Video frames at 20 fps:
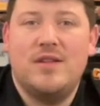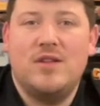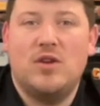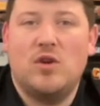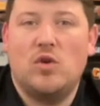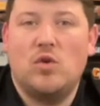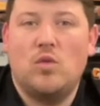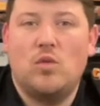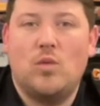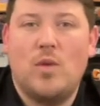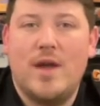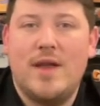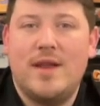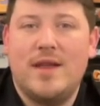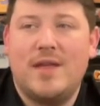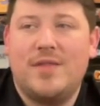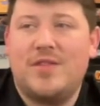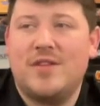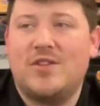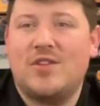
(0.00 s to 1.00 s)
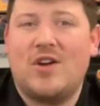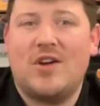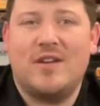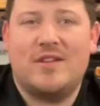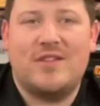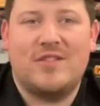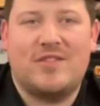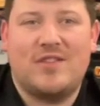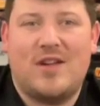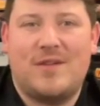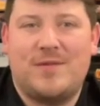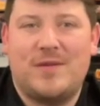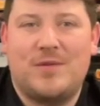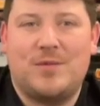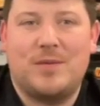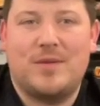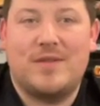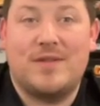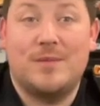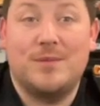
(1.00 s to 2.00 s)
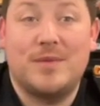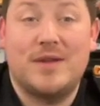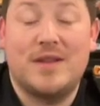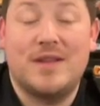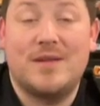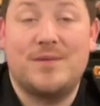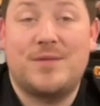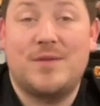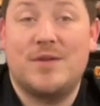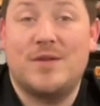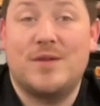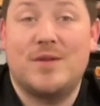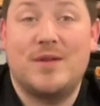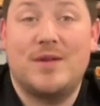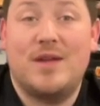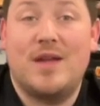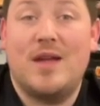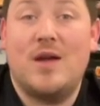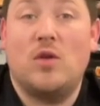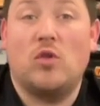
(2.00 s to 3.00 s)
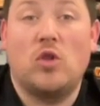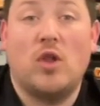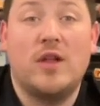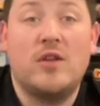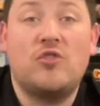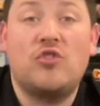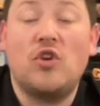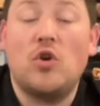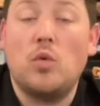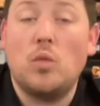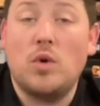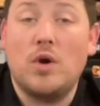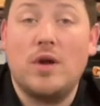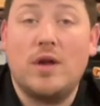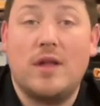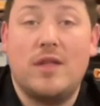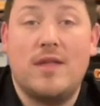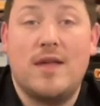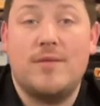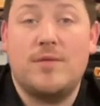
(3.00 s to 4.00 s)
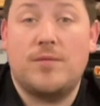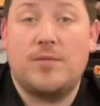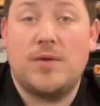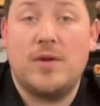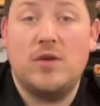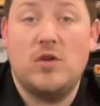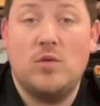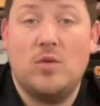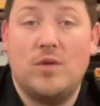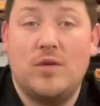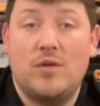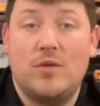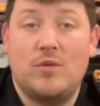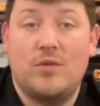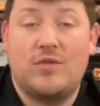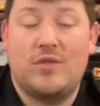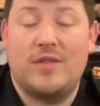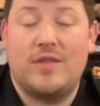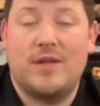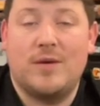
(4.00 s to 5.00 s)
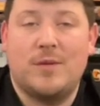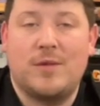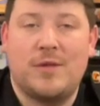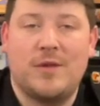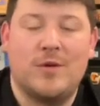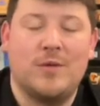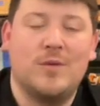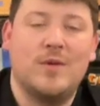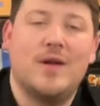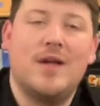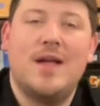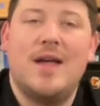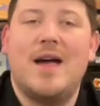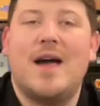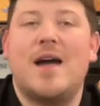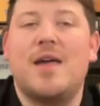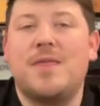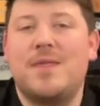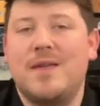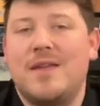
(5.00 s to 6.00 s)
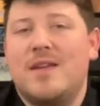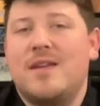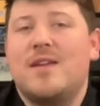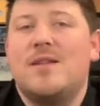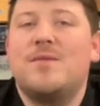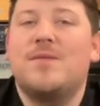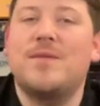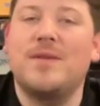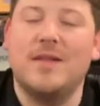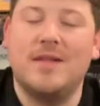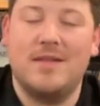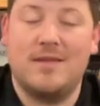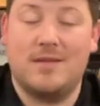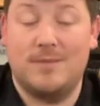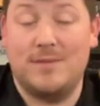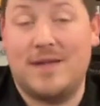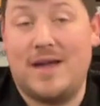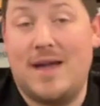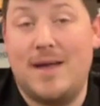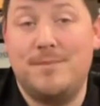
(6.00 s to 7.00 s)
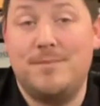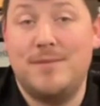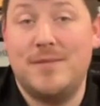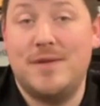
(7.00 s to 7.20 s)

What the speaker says: waiting at the doctor's office with somebody, if you're at lunch at work and you have a friend who's sitting there with you. I think it can fill in some time.